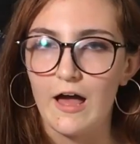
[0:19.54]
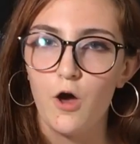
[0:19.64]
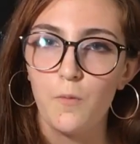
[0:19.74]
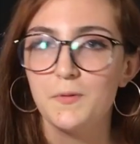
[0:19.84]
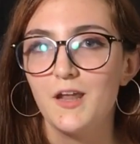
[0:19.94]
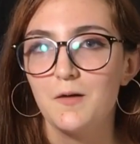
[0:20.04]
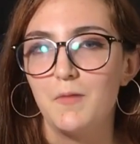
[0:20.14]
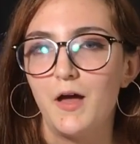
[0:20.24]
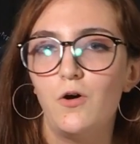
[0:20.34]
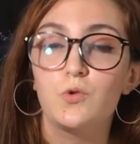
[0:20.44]
I opened up
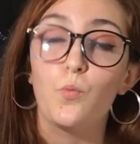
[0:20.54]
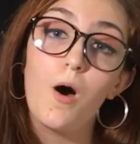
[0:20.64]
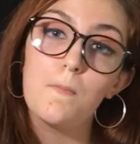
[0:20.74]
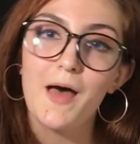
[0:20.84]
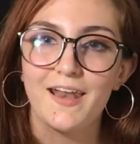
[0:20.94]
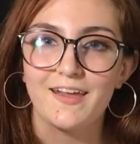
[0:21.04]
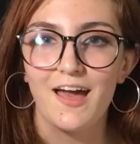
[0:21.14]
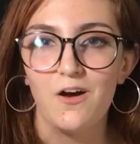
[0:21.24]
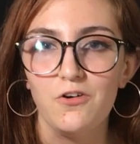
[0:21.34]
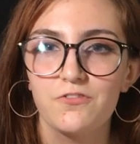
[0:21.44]
my old Wattpad
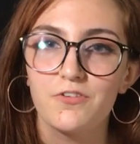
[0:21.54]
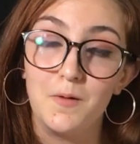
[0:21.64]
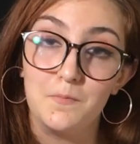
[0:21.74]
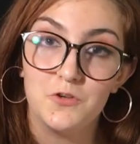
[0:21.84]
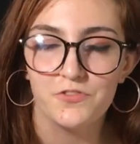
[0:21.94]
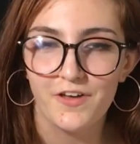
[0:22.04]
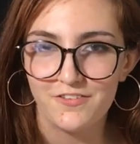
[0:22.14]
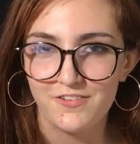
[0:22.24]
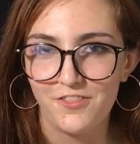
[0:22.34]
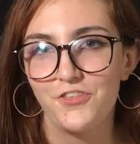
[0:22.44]
account from
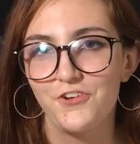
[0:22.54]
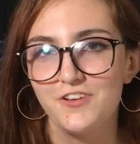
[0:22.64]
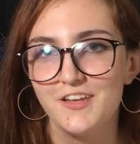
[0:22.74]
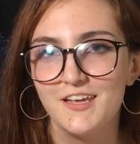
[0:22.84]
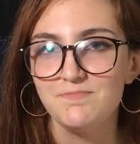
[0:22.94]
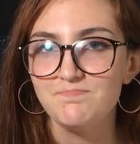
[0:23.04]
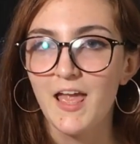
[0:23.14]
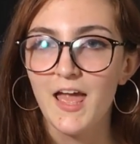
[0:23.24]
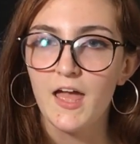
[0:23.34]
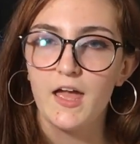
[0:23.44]
2013,
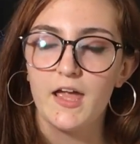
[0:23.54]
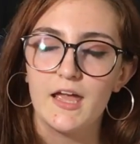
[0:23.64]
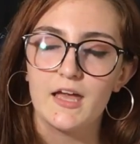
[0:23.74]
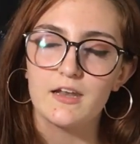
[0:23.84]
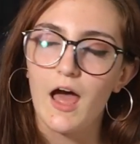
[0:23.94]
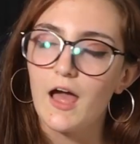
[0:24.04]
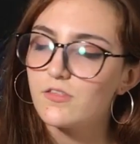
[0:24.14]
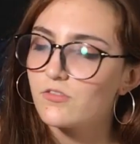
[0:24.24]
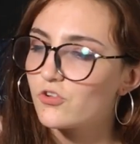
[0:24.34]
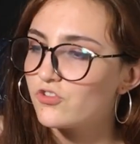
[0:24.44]
and I
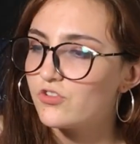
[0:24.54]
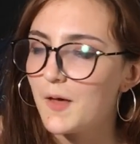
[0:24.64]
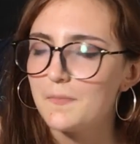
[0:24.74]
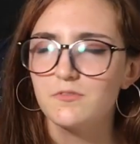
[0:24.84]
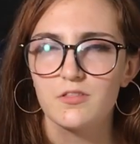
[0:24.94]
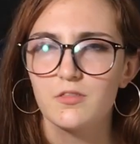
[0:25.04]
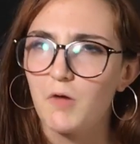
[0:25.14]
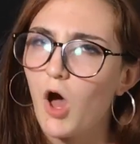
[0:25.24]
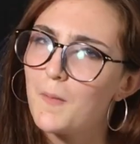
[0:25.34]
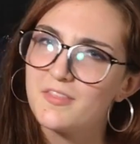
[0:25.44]
searched up just some
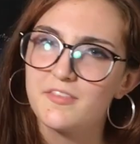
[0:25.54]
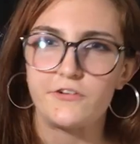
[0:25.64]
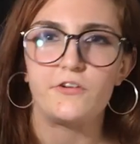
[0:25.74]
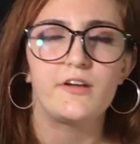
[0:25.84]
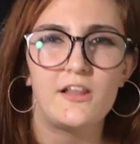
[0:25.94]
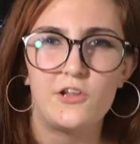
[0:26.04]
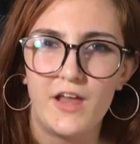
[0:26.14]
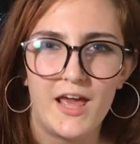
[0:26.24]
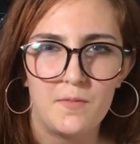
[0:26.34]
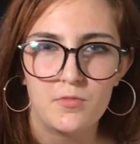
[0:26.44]
common serial killer
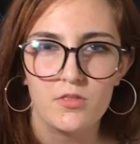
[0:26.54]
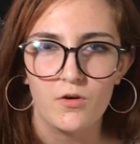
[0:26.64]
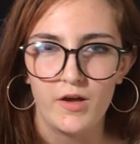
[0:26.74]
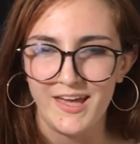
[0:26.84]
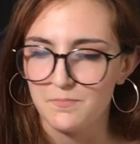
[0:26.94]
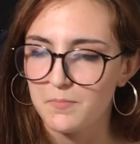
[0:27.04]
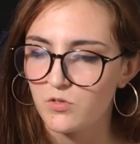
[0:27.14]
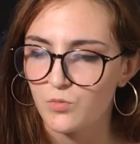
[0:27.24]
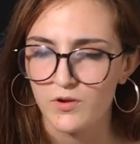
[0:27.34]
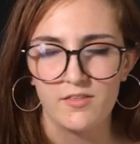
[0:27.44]
names and
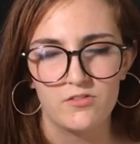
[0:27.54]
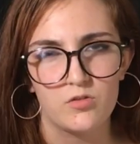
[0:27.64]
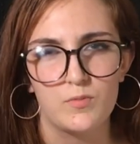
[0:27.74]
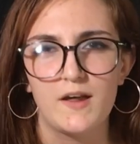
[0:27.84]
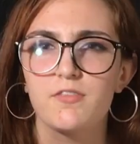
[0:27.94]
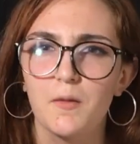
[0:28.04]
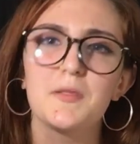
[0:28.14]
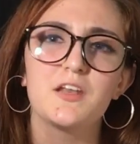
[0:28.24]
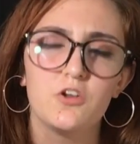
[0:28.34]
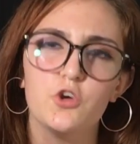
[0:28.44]
buzzwords that just would have
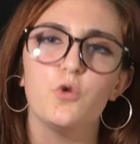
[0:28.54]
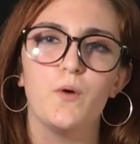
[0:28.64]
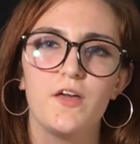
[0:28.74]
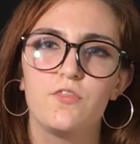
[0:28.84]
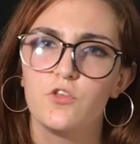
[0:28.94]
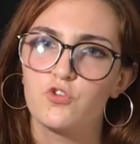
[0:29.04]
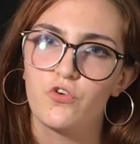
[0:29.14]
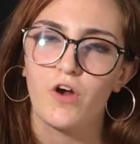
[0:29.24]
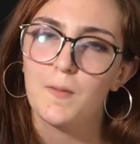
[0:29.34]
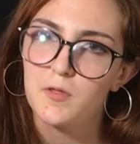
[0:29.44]
something to do with the true
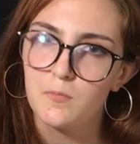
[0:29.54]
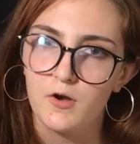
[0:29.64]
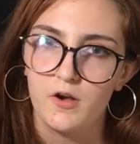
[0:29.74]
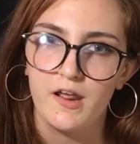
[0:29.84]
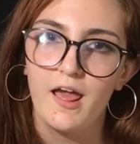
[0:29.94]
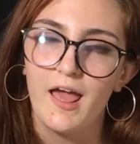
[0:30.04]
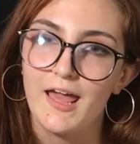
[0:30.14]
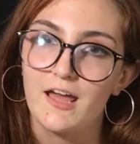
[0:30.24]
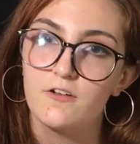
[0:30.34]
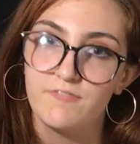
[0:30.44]
crime community
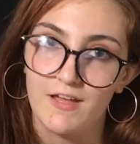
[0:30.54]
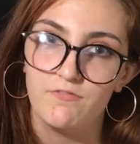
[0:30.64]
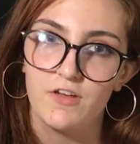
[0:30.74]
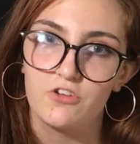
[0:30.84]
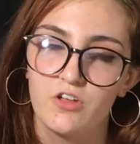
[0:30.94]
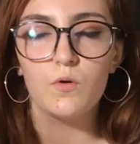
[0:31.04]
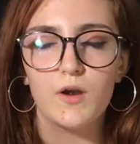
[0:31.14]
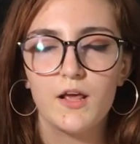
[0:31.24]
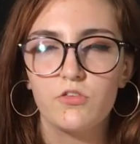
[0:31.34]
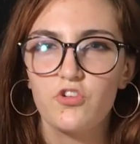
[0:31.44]
and fanfiction. When
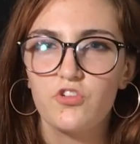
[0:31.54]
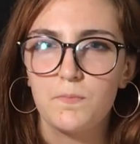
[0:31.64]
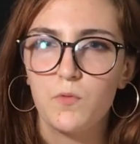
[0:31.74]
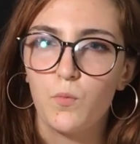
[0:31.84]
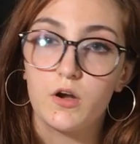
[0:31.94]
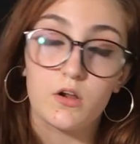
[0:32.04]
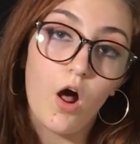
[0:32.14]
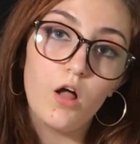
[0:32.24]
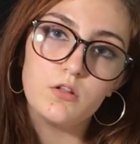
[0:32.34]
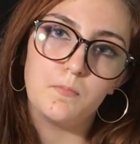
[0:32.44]
I searched up the word
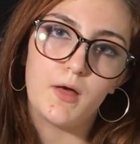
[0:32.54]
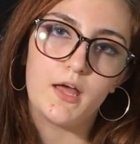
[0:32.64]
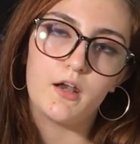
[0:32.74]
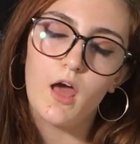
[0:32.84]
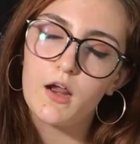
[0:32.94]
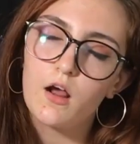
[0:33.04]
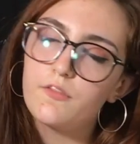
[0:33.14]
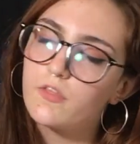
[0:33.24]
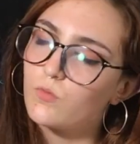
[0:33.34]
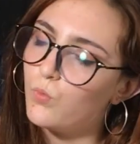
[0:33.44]
Columbine, I got
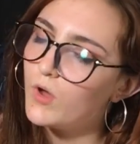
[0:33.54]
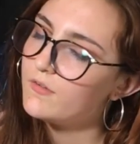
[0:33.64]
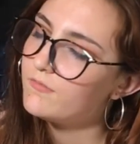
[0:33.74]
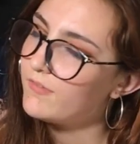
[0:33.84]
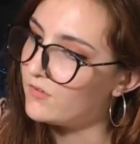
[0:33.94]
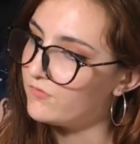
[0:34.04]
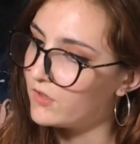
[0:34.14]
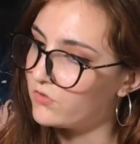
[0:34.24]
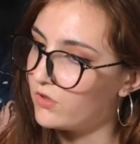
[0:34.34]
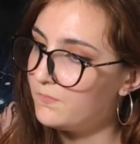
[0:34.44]
this one
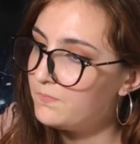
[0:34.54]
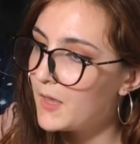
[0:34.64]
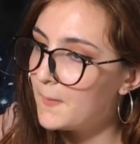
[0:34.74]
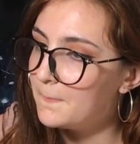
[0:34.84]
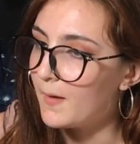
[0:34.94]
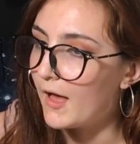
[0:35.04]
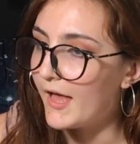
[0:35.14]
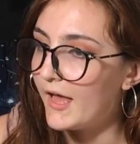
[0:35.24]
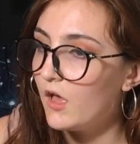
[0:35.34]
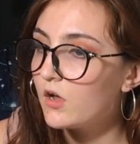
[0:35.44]
fanfiction
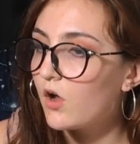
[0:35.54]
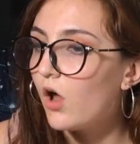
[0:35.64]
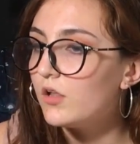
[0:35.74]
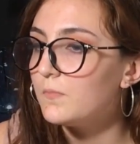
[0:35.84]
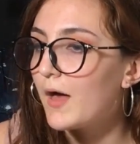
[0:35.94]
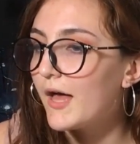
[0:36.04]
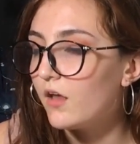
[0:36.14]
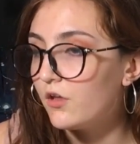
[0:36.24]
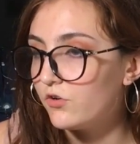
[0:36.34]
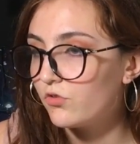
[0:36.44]
by
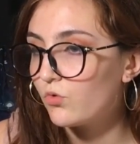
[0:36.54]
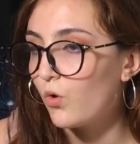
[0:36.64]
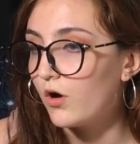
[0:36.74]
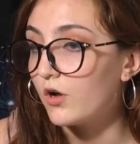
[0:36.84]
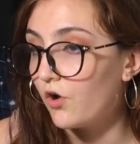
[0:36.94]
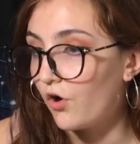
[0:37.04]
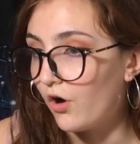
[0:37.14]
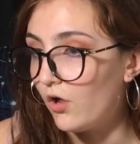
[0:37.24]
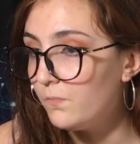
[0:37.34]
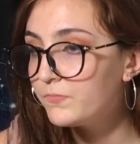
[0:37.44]

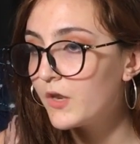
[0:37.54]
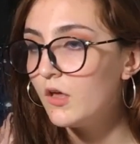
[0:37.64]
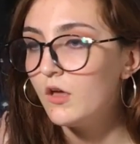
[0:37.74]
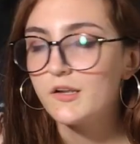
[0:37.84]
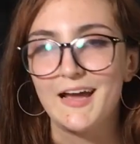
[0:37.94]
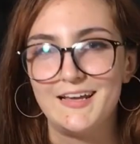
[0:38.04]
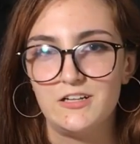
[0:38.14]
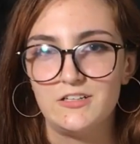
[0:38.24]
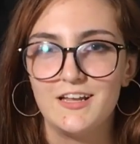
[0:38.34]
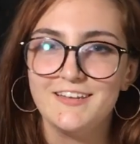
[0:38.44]
Columbine_girl
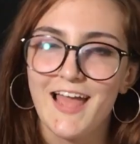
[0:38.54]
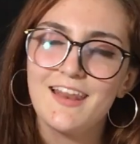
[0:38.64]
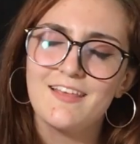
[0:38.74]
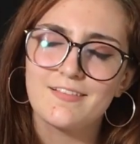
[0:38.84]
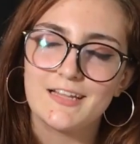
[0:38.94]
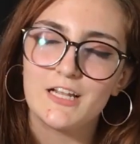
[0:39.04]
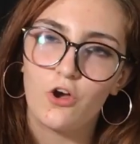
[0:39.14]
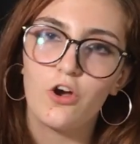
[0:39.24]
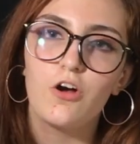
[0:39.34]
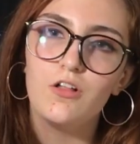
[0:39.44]
titled Daddy's Little
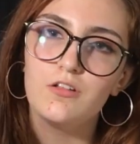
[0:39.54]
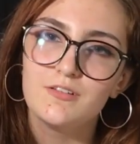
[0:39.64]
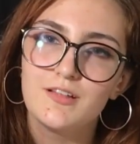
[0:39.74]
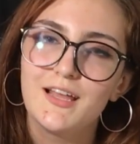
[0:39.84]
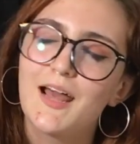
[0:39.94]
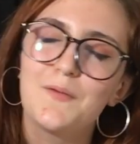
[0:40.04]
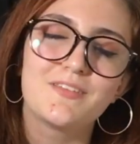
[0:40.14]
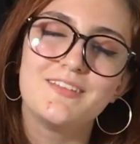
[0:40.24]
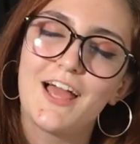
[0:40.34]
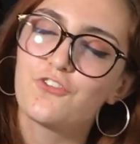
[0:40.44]
Girl, and I
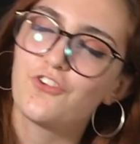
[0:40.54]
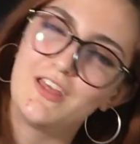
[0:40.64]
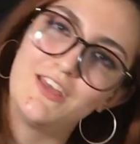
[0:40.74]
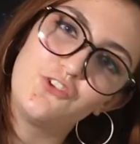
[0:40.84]
was naturally